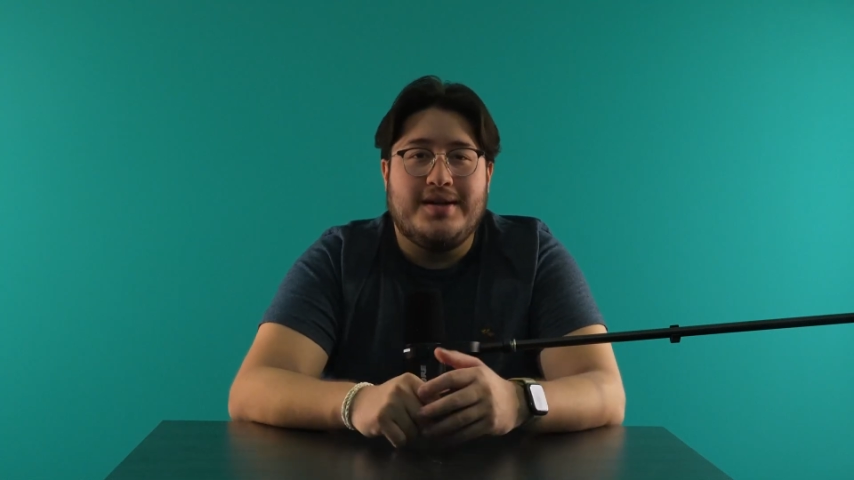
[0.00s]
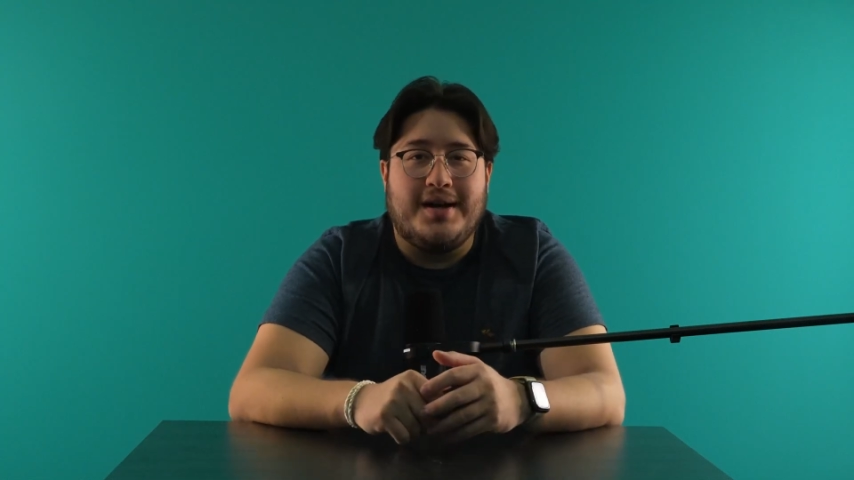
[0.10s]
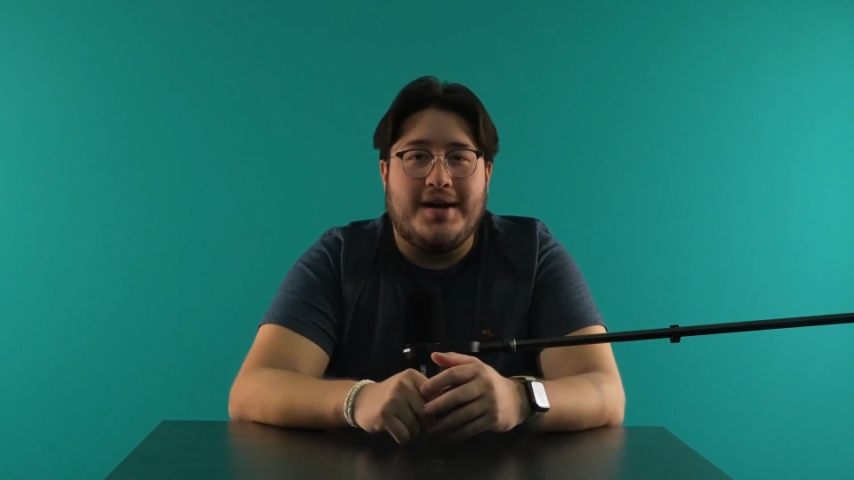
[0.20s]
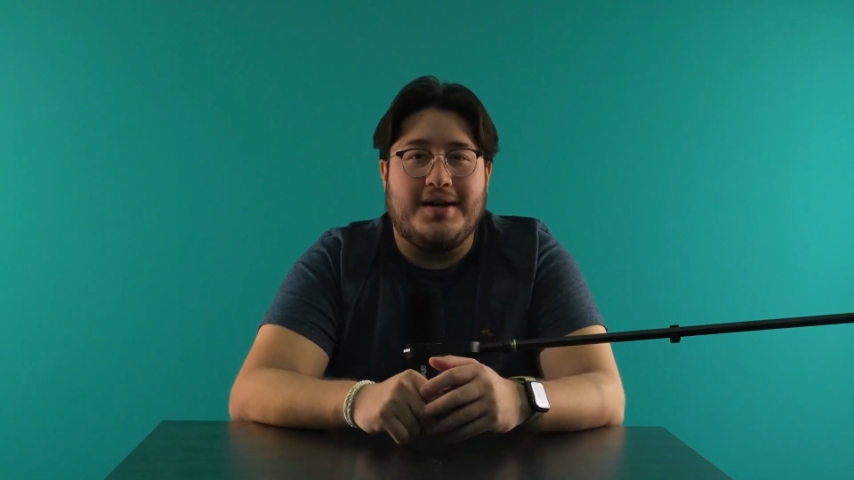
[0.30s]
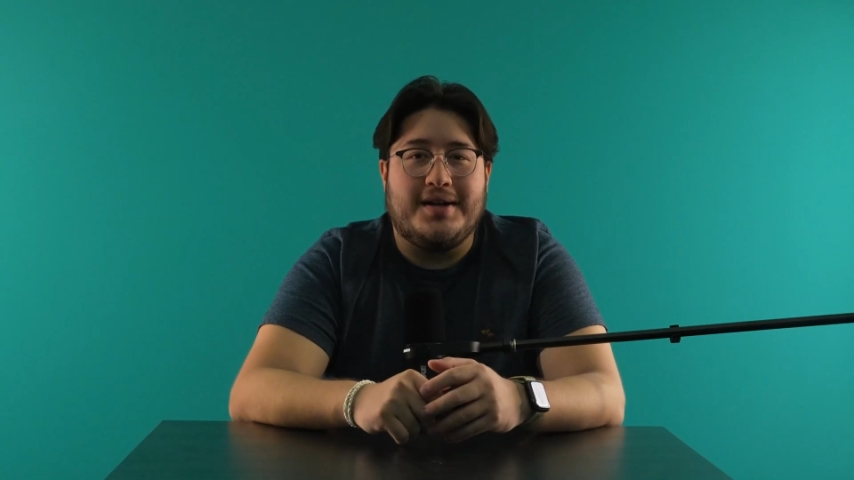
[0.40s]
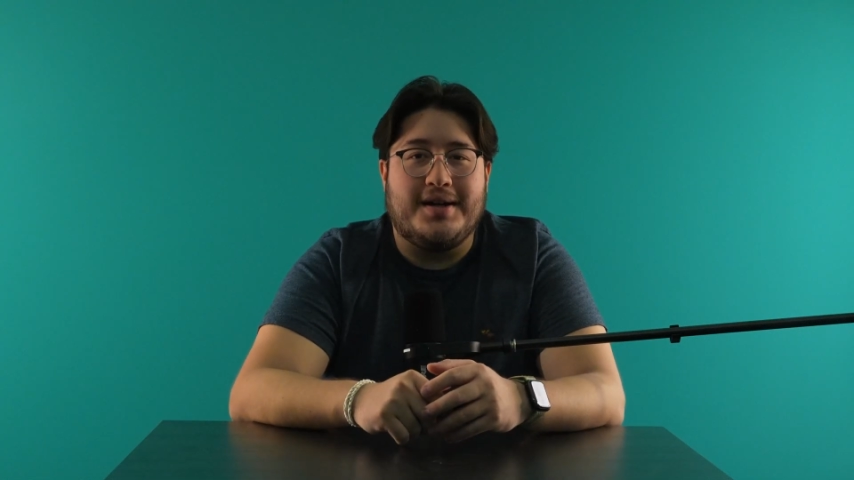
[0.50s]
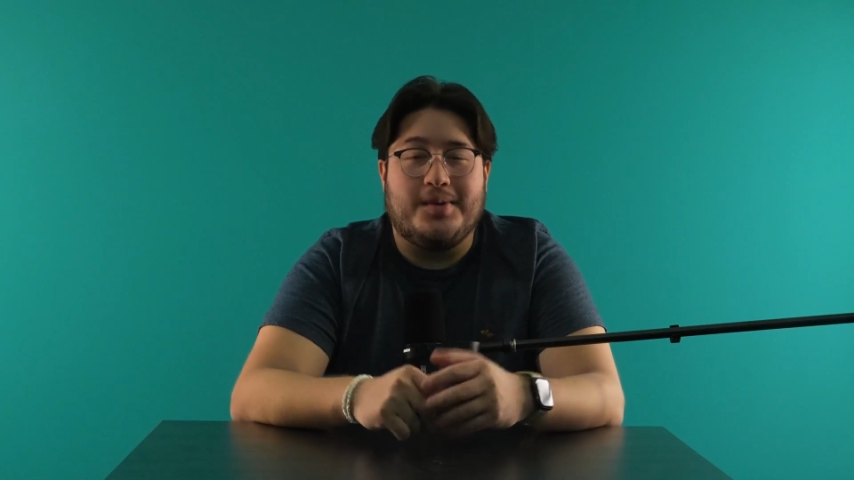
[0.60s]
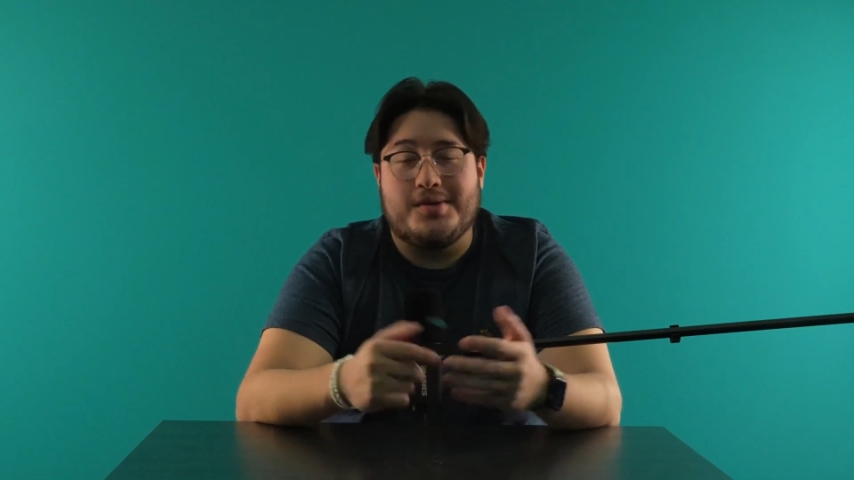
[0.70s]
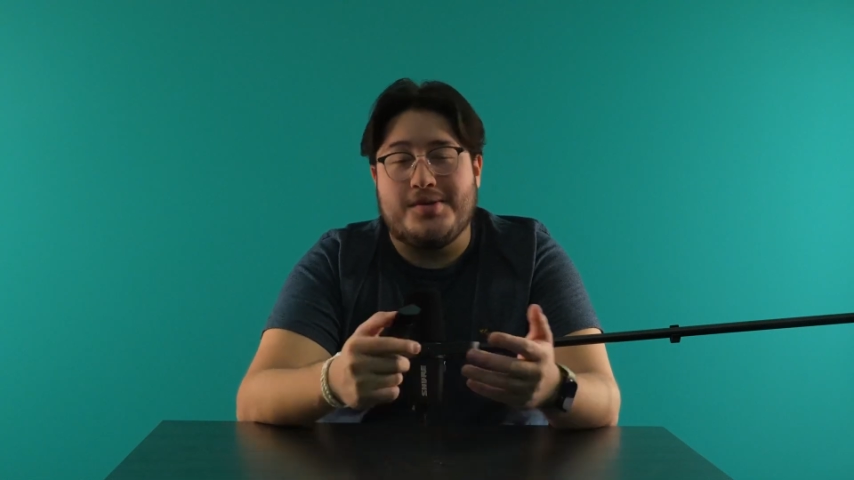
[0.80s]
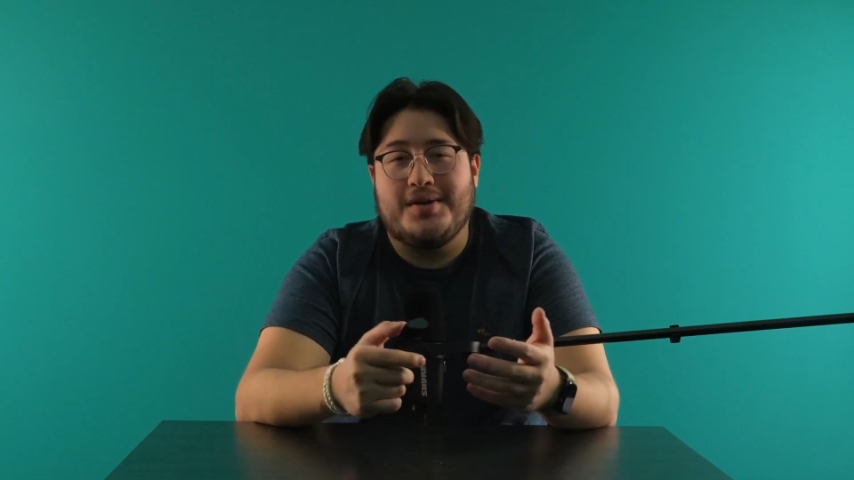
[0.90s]
and
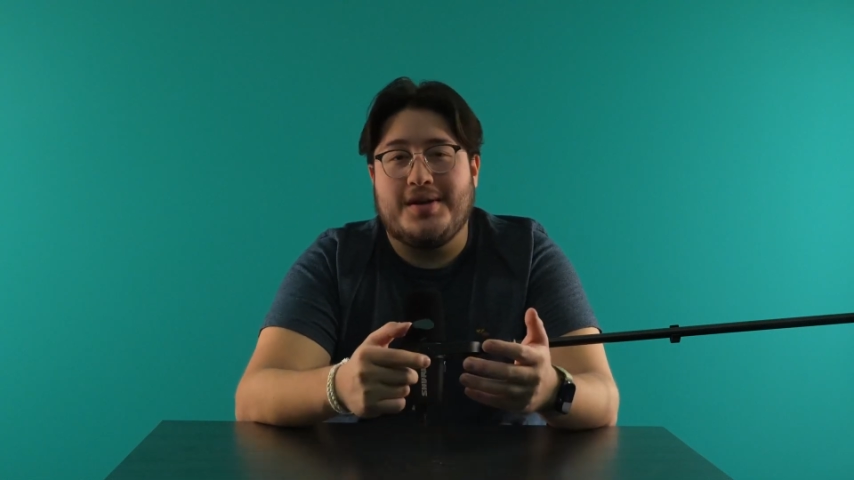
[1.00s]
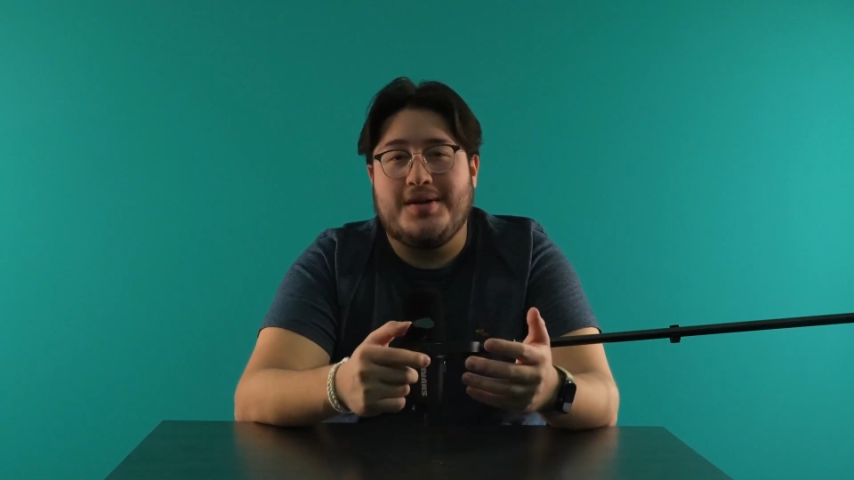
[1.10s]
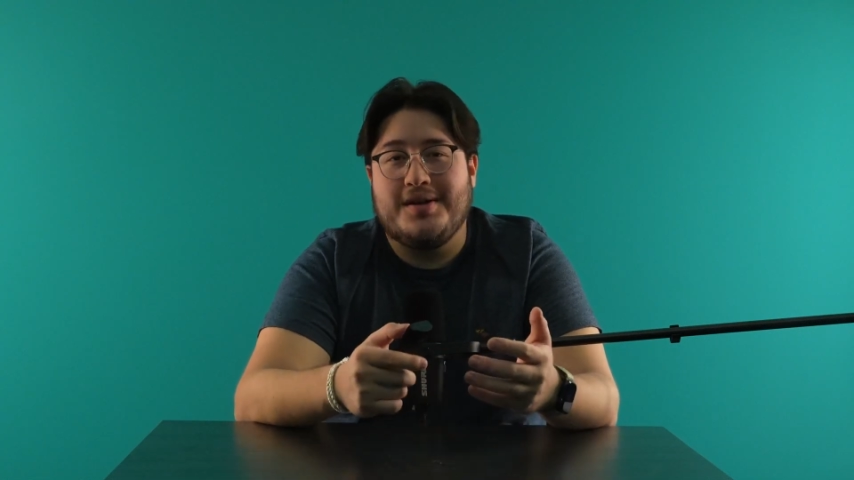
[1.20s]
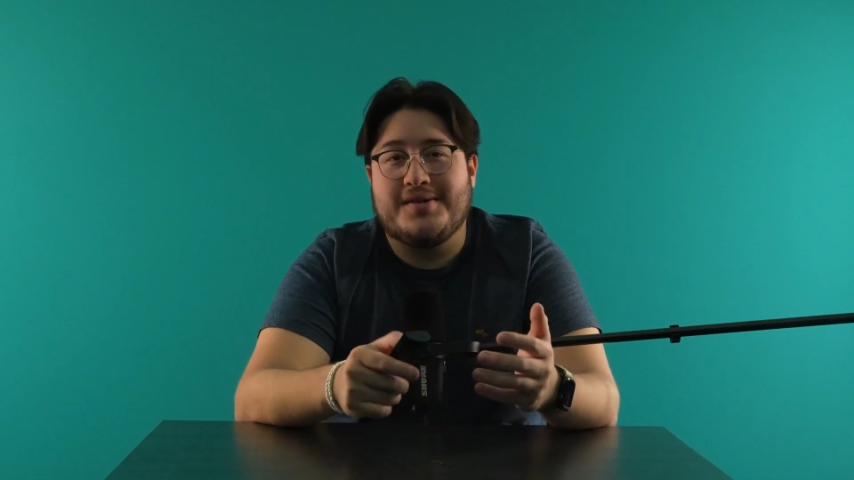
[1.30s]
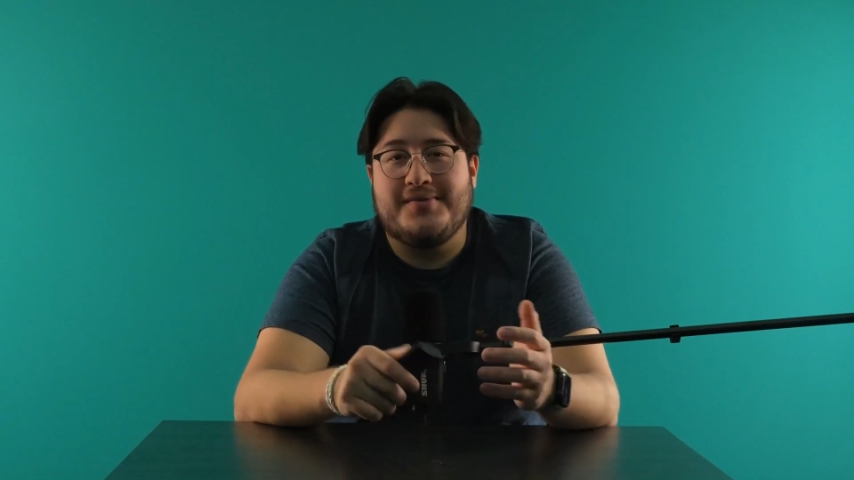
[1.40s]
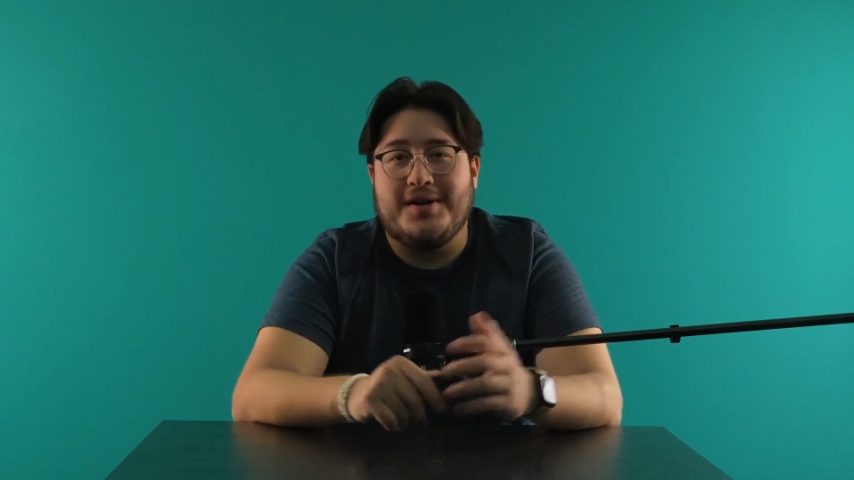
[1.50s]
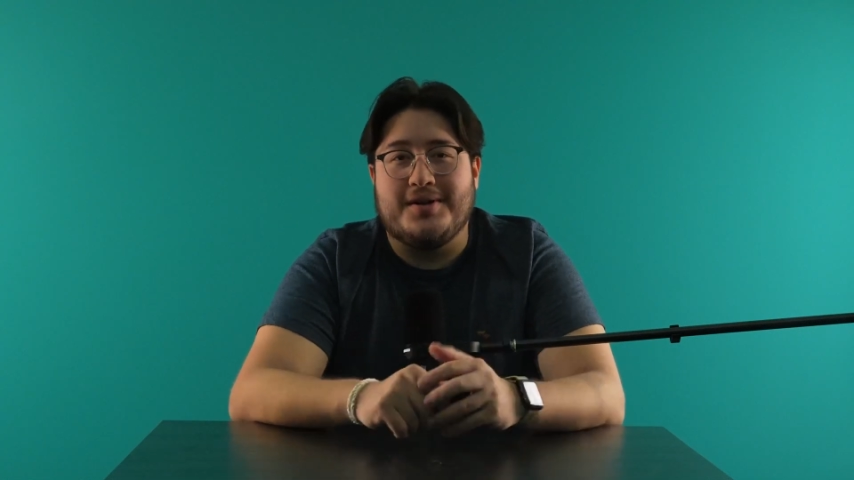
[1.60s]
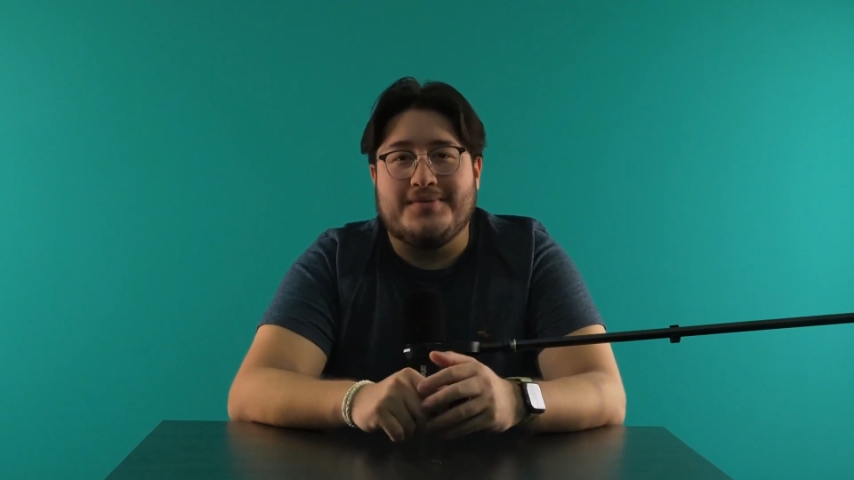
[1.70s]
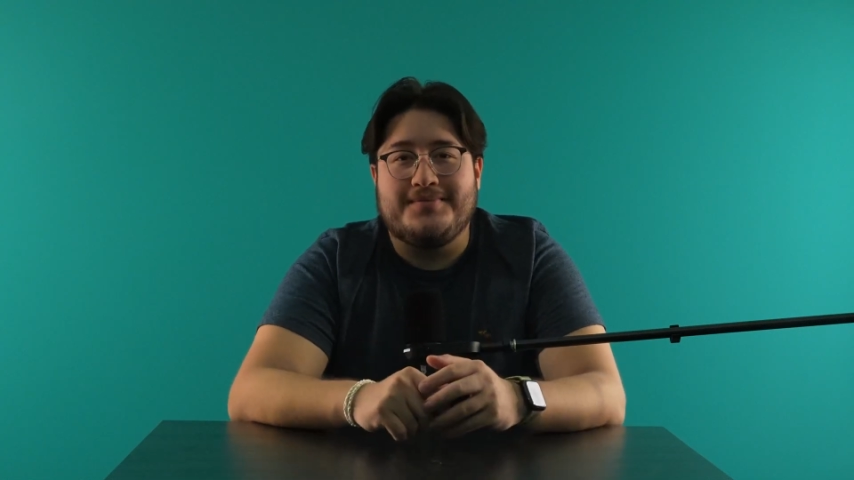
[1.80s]
we'll see you again in the next video.